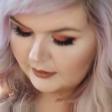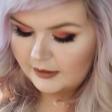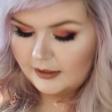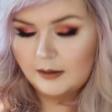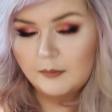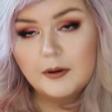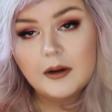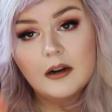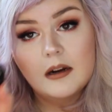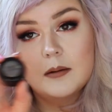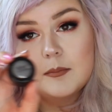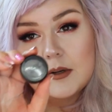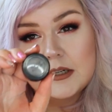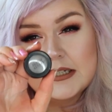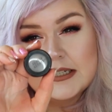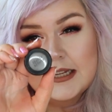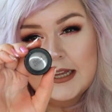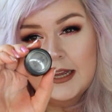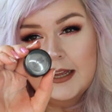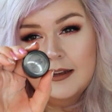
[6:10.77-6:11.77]
All right, now we are on number
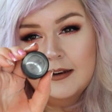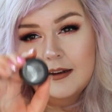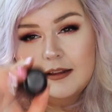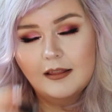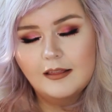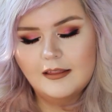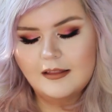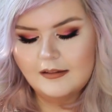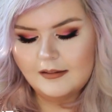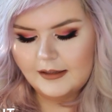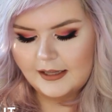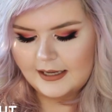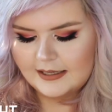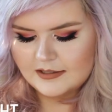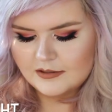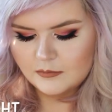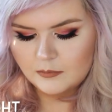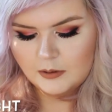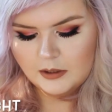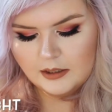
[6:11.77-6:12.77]
ten, the
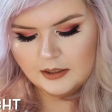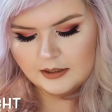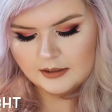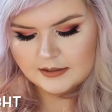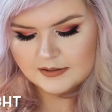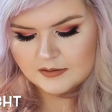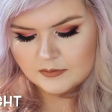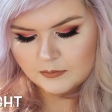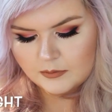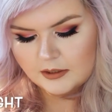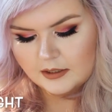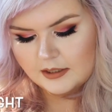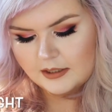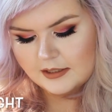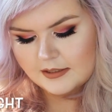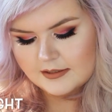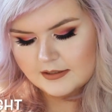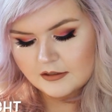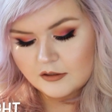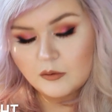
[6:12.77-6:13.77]
last one, and this one
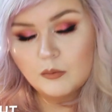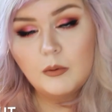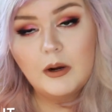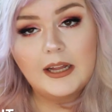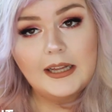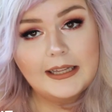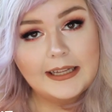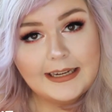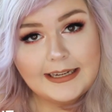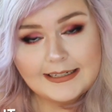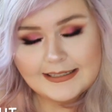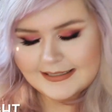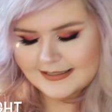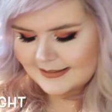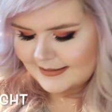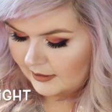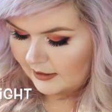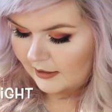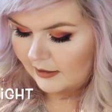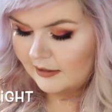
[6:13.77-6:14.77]
is
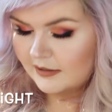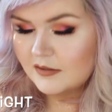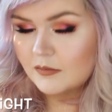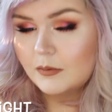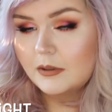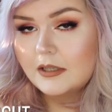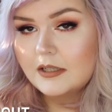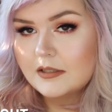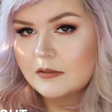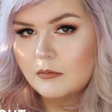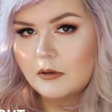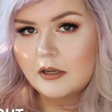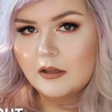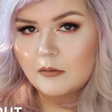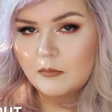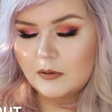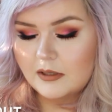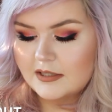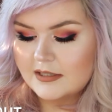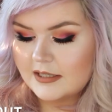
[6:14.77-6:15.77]
Twilight. And this one is one of
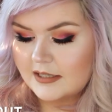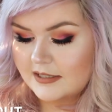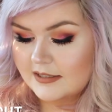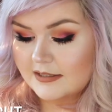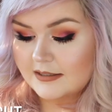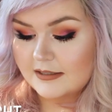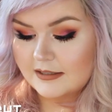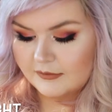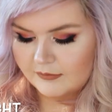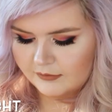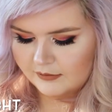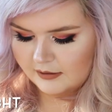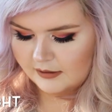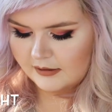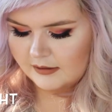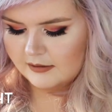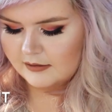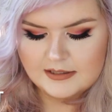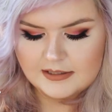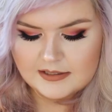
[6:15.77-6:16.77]
the ones that is
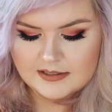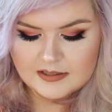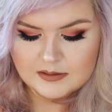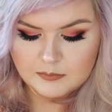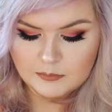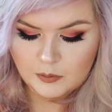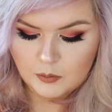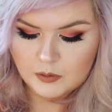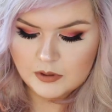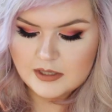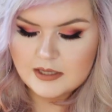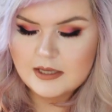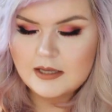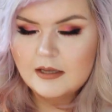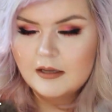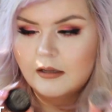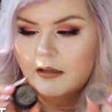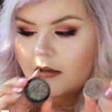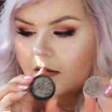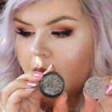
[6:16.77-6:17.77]
different. It's a
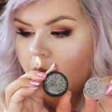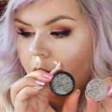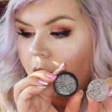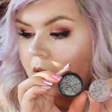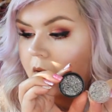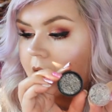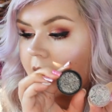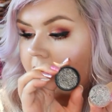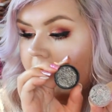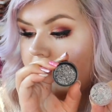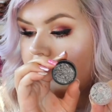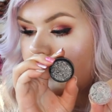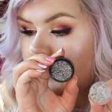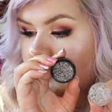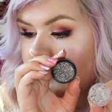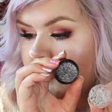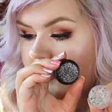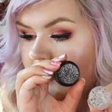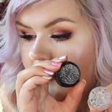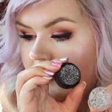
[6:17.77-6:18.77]
smoky,
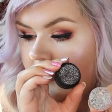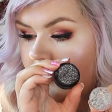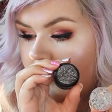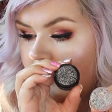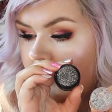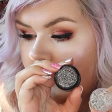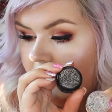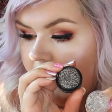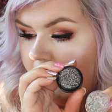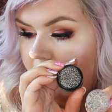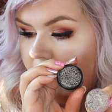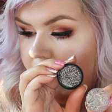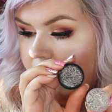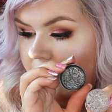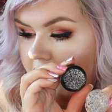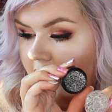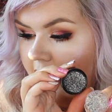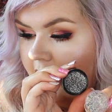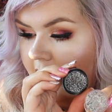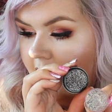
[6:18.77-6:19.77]
multi-dimensional glitter
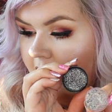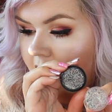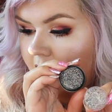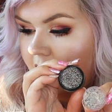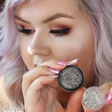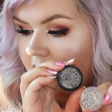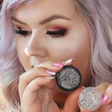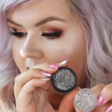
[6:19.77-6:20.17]
shade.